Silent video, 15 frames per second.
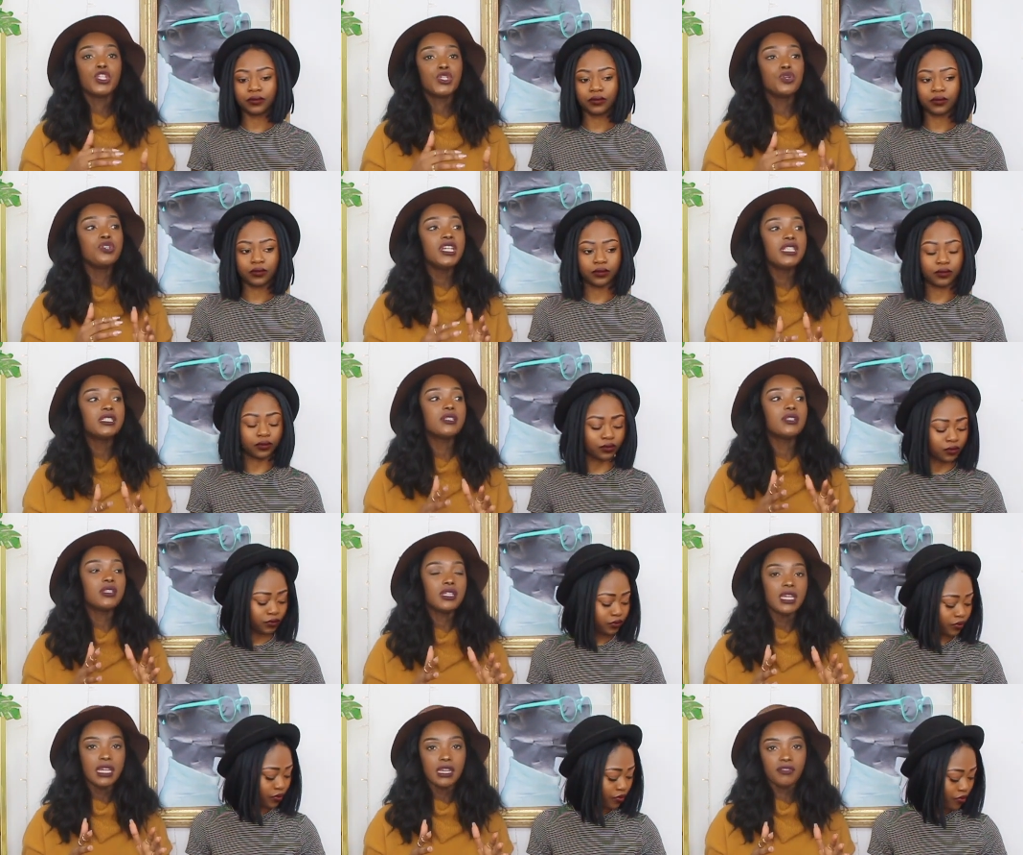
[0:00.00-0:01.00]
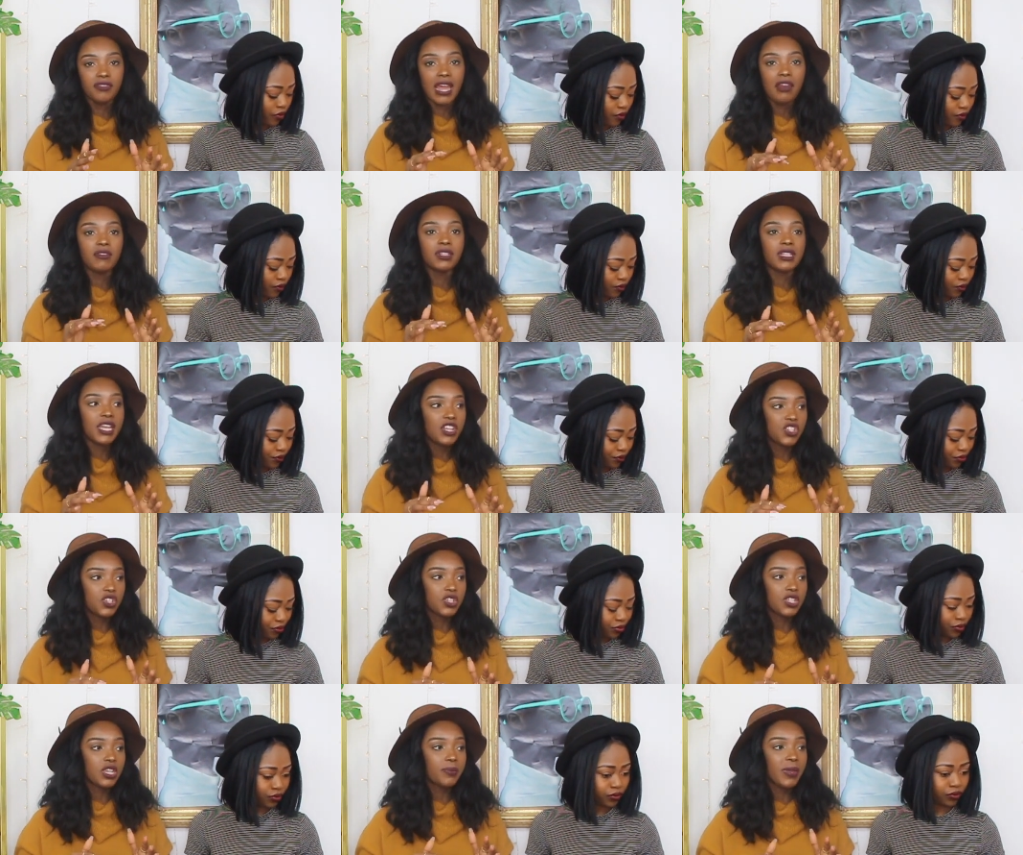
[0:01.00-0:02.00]
Speaker 1: do need to leave that
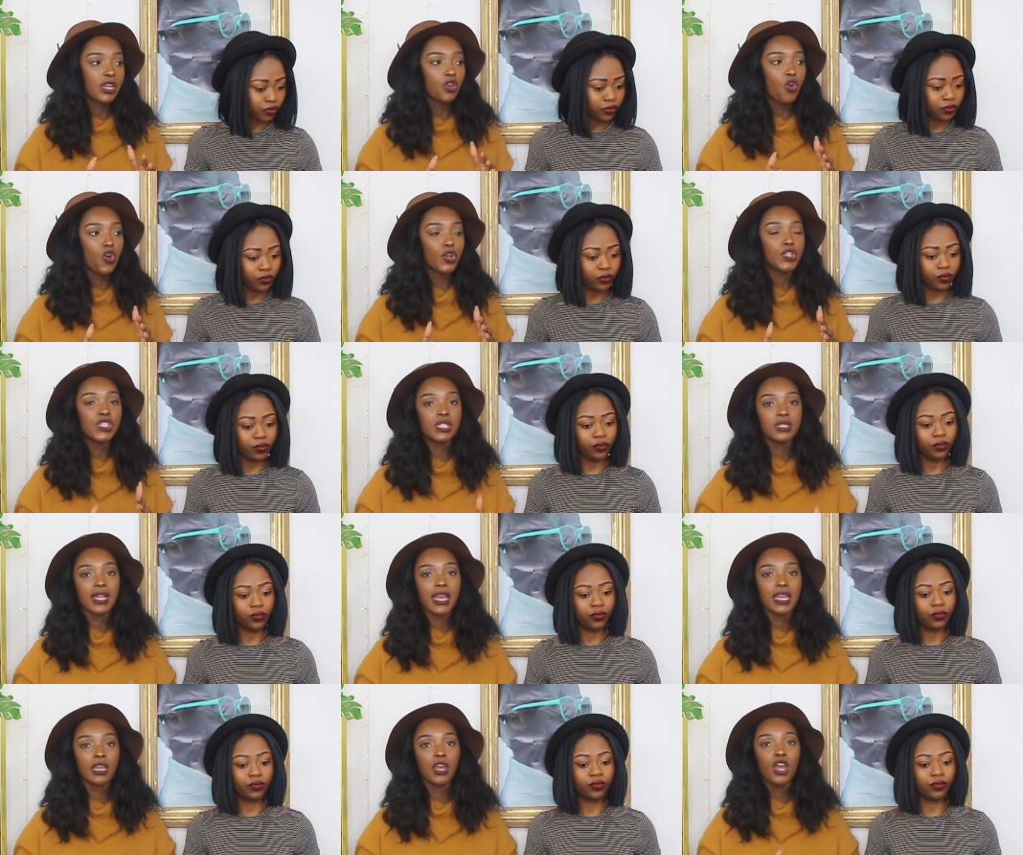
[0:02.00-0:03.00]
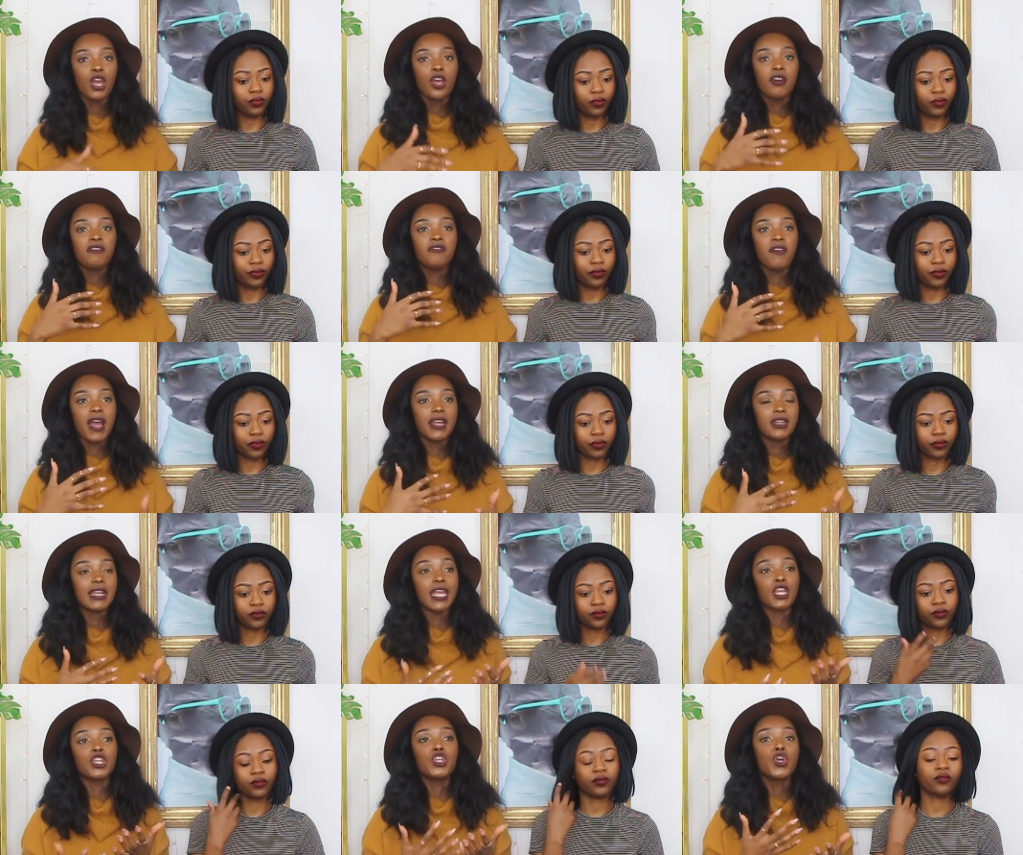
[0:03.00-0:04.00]
relationship in order to like find
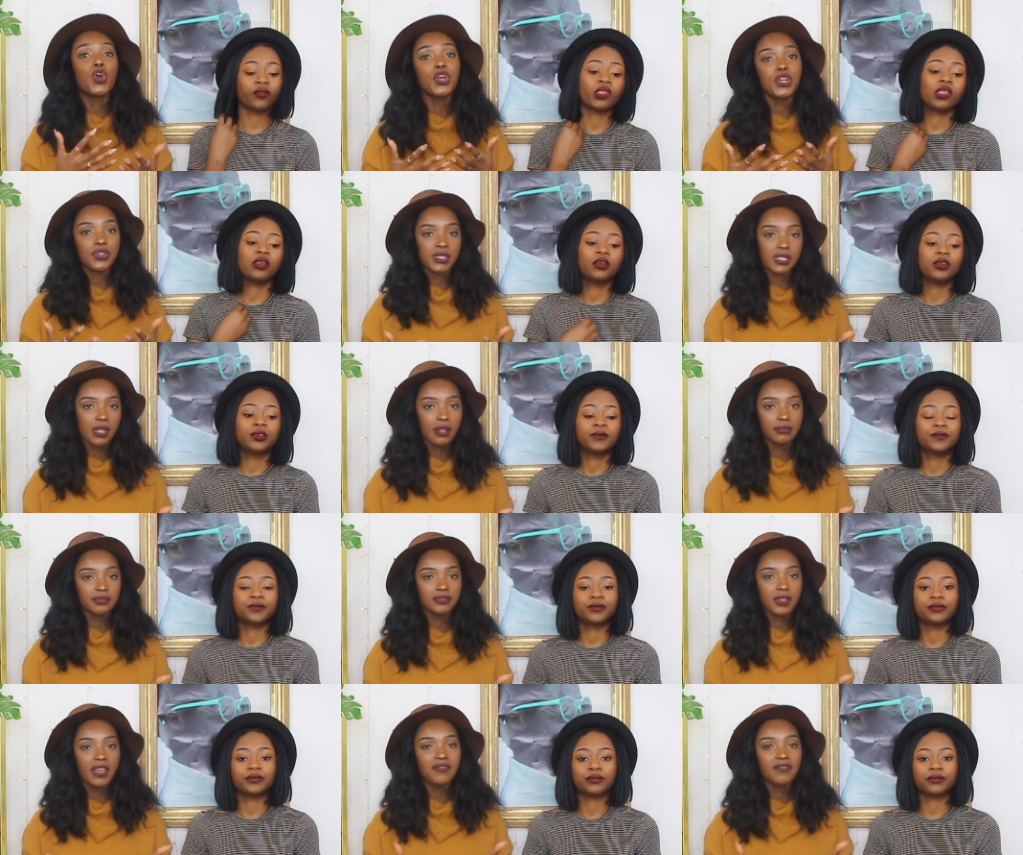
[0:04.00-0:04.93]
like know yourself,